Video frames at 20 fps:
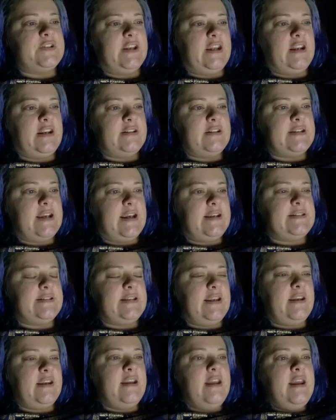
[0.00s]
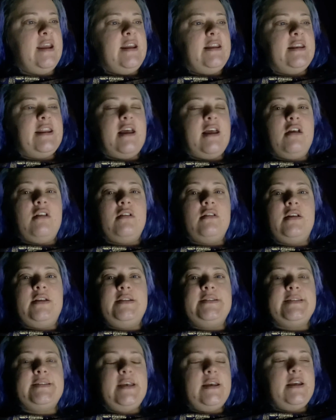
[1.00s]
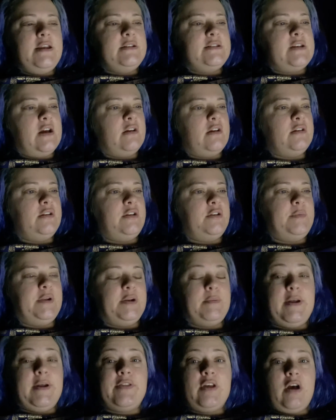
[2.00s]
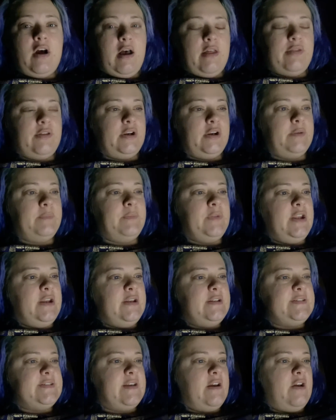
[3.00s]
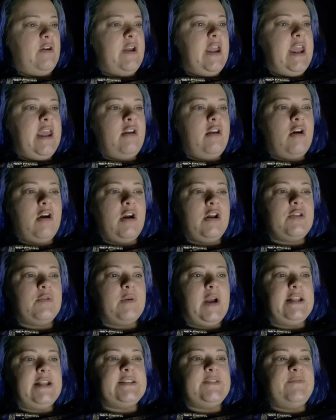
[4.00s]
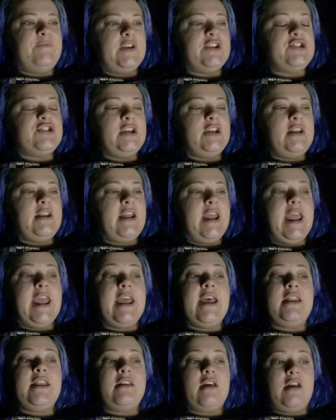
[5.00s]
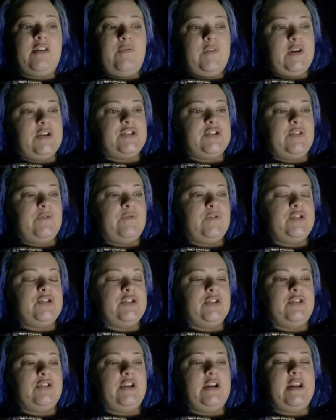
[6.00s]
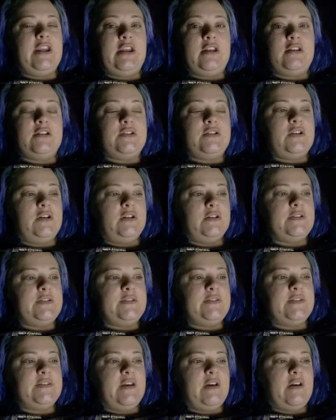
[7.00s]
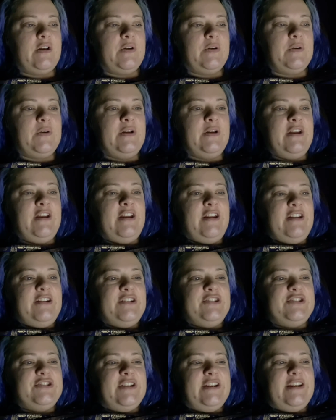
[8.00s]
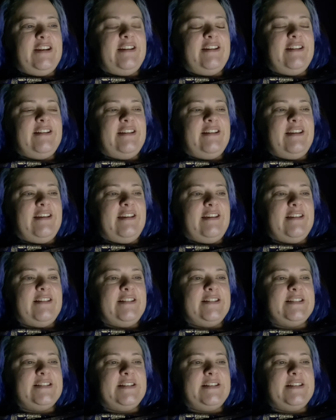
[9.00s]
and enticing. Now let's talk a little bit about the author. So Anne Harth writes fiction and nonfiction for children and adults. So she is